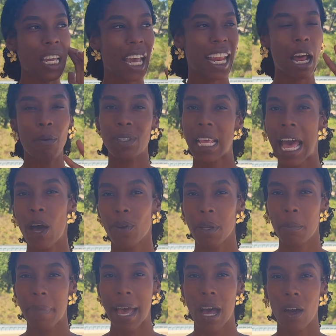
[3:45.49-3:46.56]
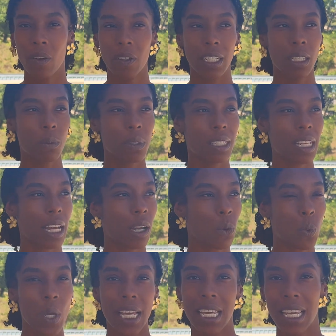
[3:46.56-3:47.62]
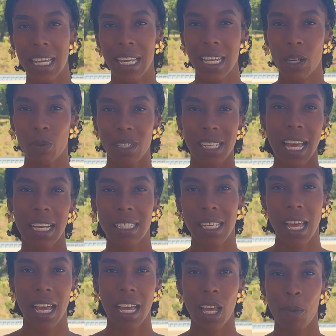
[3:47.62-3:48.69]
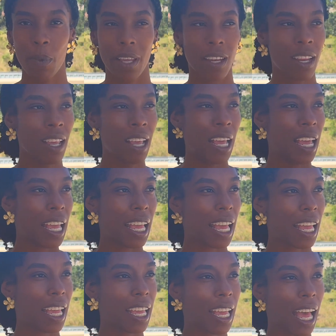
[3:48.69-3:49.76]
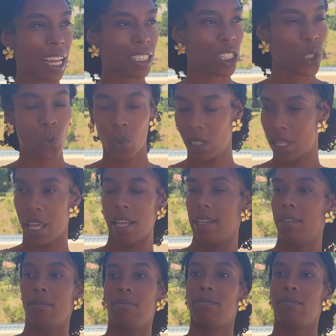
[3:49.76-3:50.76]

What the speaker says: And I was out and about. It was like a weekend. It was nighttime, and I just was like,